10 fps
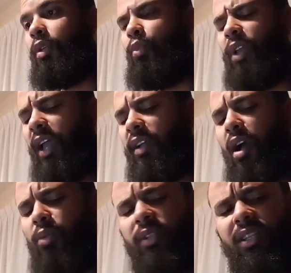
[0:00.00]
we
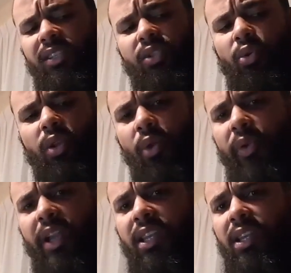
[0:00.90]
encountered this dude
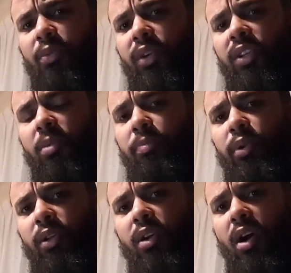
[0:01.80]
already he wanted to
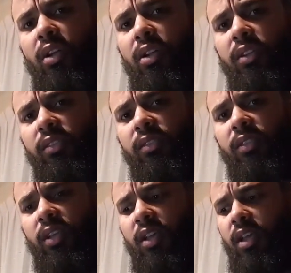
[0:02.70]
pull a gun on us
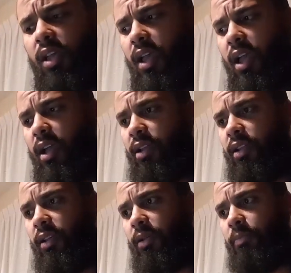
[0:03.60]
and
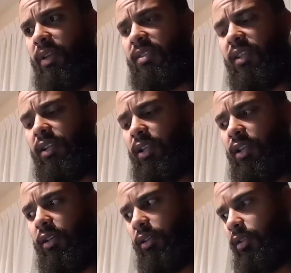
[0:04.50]
uh,
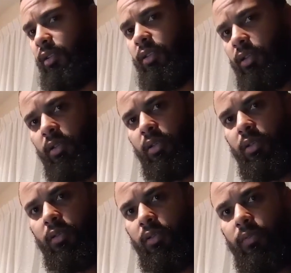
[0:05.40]
basically uh,
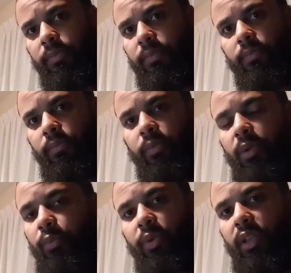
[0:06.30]
we
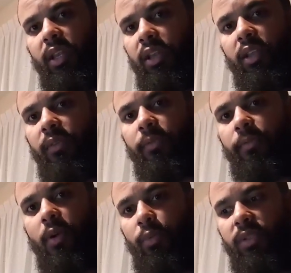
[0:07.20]
we didn't give a
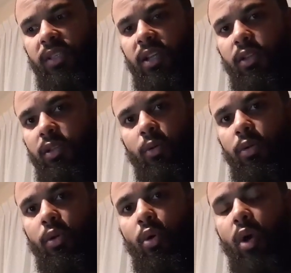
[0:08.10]
fuck we said yo
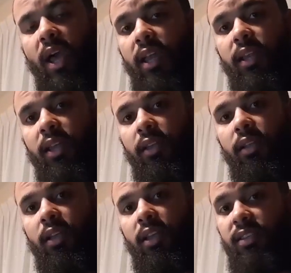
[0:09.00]
go ahead then
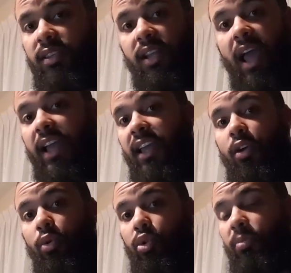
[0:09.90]
he said i can
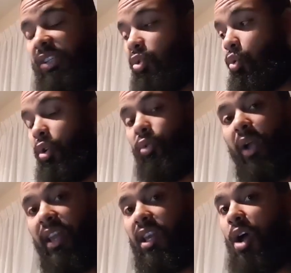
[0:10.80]
go to my scooter
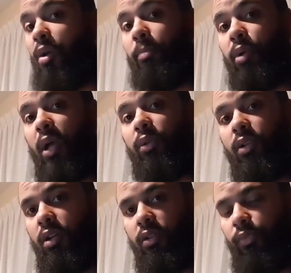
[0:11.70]
right now and pull out the
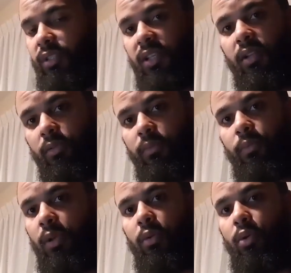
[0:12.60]
gun we said oh
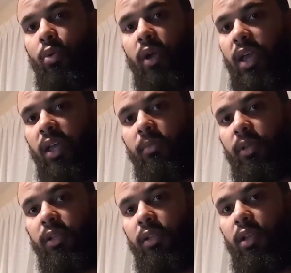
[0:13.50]
well go ahead
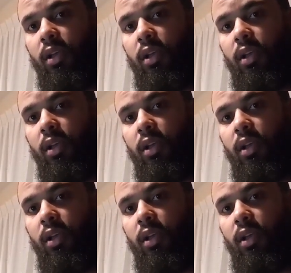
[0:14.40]
man